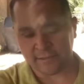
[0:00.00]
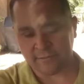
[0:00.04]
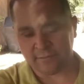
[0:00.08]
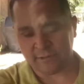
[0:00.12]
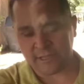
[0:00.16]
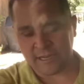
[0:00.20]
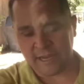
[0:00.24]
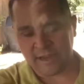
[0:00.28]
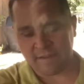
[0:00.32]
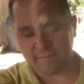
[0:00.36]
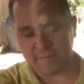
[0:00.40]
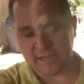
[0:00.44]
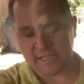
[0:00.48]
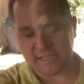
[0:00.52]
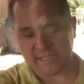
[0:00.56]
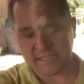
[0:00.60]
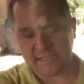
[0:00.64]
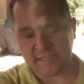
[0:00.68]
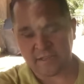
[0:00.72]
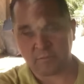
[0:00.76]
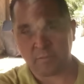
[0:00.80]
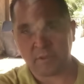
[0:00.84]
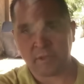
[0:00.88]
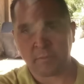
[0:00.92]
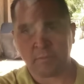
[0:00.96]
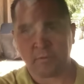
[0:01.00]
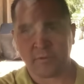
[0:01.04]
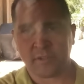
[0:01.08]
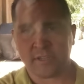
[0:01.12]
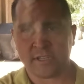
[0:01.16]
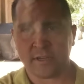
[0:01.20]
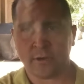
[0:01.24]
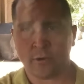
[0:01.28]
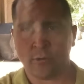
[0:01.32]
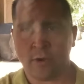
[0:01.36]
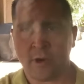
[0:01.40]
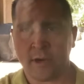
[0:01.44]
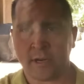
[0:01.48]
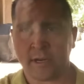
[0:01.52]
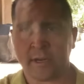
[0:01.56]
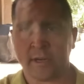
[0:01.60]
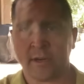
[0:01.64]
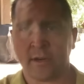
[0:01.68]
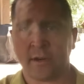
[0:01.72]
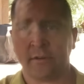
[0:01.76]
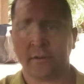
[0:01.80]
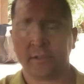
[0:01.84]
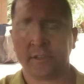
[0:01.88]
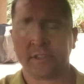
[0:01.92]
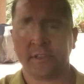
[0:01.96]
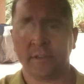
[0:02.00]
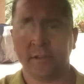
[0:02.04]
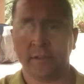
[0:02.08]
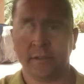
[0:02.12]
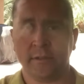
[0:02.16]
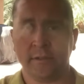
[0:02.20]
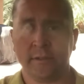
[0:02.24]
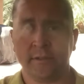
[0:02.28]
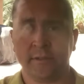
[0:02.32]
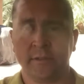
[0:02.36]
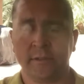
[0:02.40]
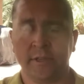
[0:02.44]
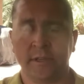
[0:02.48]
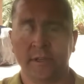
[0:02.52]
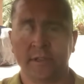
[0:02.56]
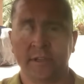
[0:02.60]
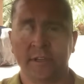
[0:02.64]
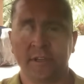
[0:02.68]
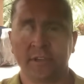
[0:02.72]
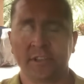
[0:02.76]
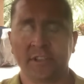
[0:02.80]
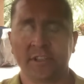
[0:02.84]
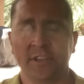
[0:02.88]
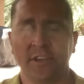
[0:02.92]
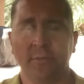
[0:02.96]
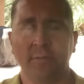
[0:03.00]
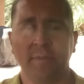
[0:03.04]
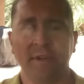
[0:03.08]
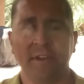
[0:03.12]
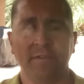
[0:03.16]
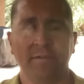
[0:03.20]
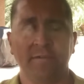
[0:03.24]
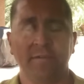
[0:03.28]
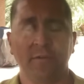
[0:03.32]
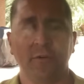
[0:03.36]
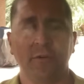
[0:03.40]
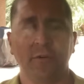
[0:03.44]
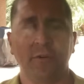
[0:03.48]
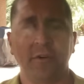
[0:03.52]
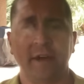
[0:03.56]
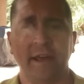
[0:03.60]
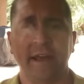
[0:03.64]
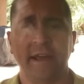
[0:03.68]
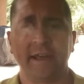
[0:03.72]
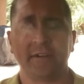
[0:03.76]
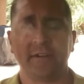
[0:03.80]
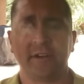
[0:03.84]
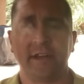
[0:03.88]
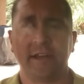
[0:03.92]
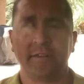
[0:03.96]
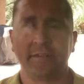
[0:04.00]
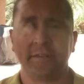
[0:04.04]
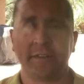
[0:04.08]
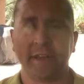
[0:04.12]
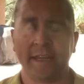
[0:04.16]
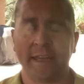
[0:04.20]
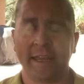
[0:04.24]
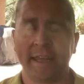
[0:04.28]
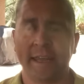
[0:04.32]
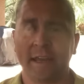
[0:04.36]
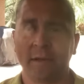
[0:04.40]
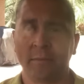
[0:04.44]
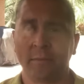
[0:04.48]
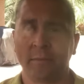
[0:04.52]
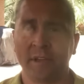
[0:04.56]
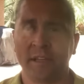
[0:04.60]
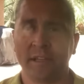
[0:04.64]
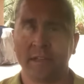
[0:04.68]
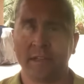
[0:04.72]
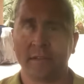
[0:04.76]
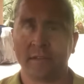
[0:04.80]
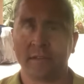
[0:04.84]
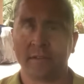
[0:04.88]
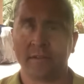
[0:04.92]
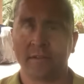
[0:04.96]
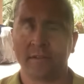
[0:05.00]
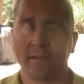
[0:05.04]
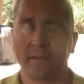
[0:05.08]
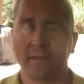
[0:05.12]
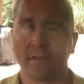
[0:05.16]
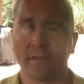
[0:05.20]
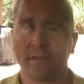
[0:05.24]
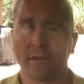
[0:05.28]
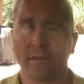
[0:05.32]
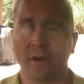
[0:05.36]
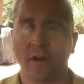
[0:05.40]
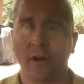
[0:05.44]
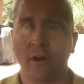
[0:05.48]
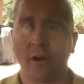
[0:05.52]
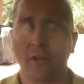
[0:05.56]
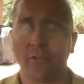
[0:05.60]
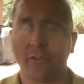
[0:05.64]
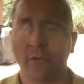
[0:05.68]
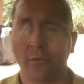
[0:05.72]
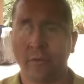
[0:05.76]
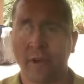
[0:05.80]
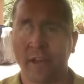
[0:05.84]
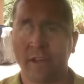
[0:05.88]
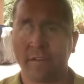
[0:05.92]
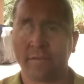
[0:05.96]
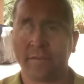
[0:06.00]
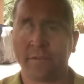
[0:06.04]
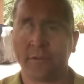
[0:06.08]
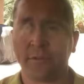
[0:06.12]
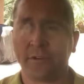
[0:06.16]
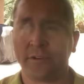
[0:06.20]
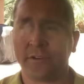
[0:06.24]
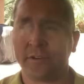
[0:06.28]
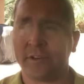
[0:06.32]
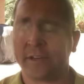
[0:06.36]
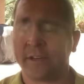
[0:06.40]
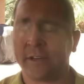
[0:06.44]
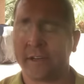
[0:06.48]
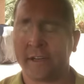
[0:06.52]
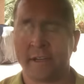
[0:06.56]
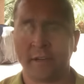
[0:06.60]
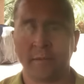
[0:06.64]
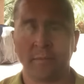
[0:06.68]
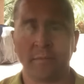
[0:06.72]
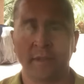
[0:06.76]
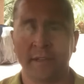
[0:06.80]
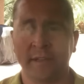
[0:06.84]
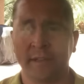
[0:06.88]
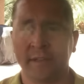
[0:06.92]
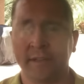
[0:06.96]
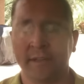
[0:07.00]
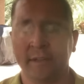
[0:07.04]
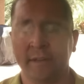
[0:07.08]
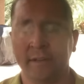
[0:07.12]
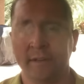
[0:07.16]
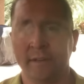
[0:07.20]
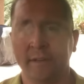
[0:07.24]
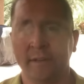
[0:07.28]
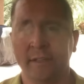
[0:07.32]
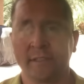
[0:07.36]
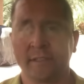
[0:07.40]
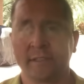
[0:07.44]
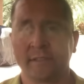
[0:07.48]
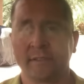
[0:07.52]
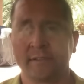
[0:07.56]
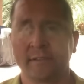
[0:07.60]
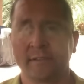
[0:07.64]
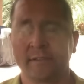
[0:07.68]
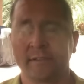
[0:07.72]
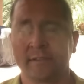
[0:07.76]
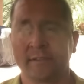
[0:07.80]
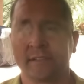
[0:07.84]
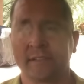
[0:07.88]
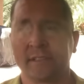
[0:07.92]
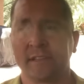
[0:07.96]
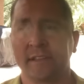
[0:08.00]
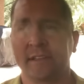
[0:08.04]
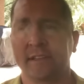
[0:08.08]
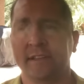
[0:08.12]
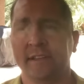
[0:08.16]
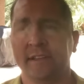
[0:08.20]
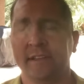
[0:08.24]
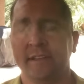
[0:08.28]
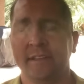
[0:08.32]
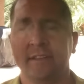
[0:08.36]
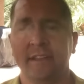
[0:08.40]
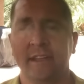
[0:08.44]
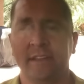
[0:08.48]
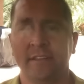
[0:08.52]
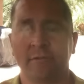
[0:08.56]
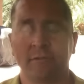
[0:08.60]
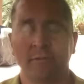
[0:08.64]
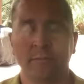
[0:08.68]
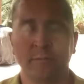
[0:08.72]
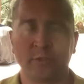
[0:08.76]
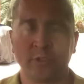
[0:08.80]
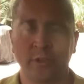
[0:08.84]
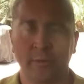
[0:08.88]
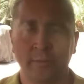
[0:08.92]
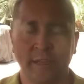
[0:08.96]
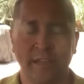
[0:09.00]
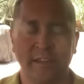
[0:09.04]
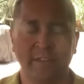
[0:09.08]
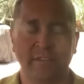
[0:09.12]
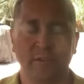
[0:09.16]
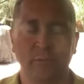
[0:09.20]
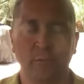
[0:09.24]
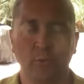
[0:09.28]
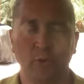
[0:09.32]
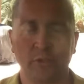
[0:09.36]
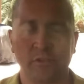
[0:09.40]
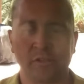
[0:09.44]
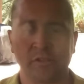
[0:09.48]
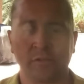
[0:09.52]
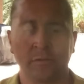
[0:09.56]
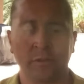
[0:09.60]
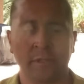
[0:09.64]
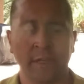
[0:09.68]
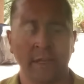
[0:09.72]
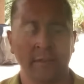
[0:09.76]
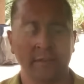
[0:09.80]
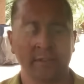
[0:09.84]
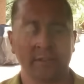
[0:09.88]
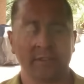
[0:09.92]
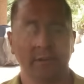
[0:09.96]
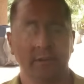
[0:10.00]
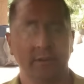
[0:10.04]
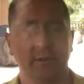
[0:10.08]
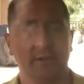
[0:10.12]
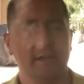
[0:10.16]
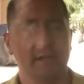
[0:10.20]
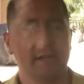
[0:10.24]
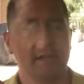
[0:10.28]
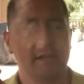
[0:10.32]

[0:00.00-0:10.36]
what I've been seeing, people still want to go. So they'll still be full, and if they can't be all the way full, they're going to be, then the rooms are going to be even more sold out. So